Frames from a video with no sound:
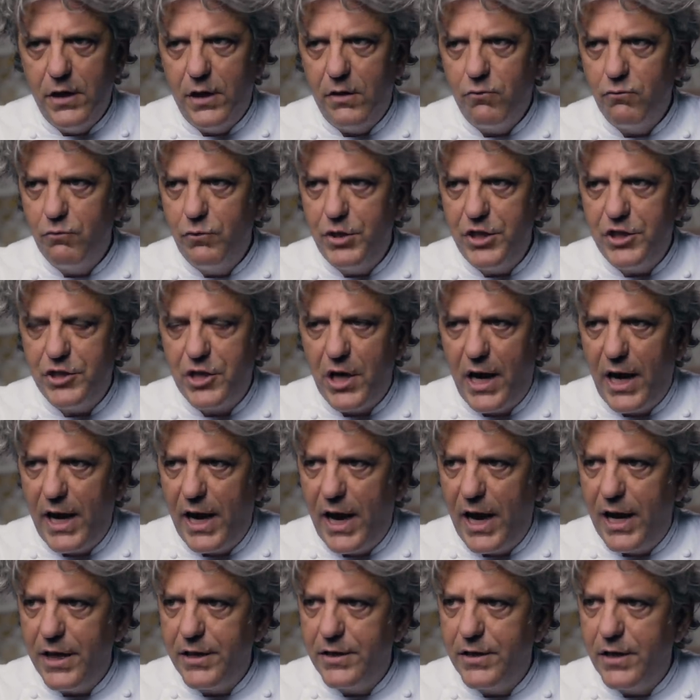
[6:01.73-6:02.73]
In which I
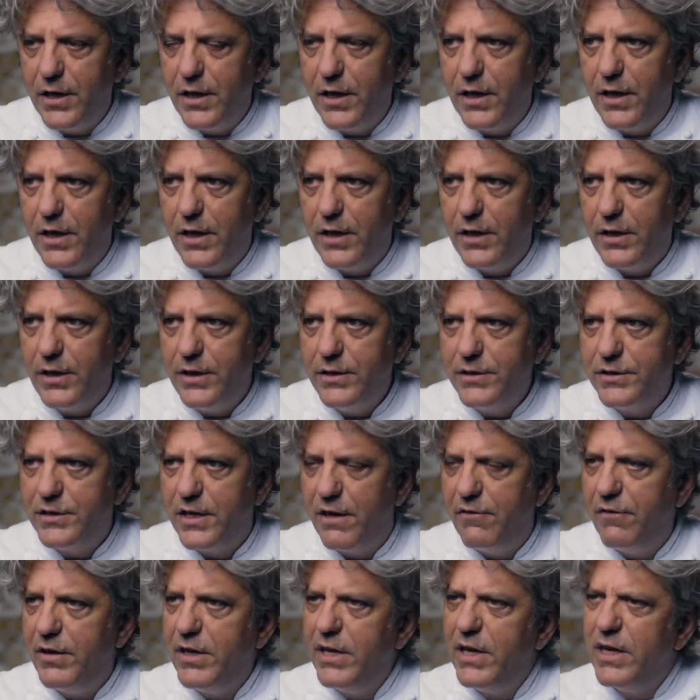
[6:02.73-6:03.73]
had, in
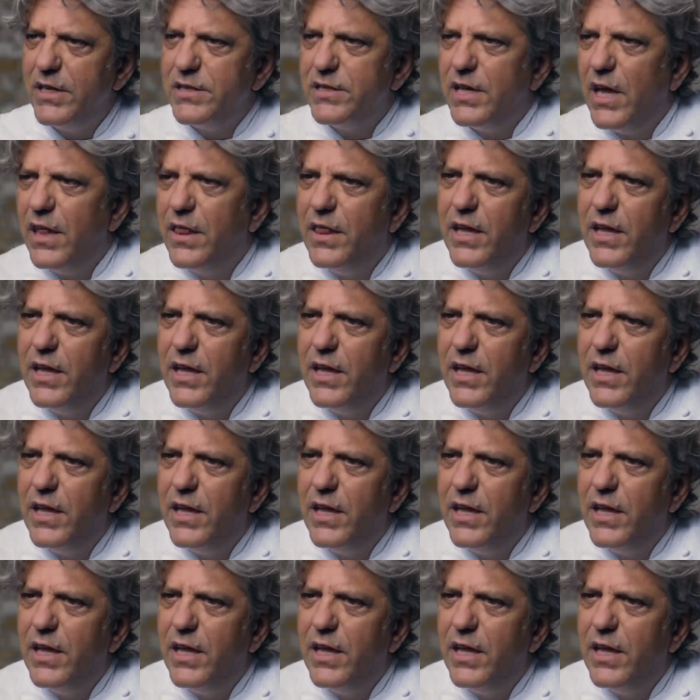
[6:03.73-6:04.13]
7 years, I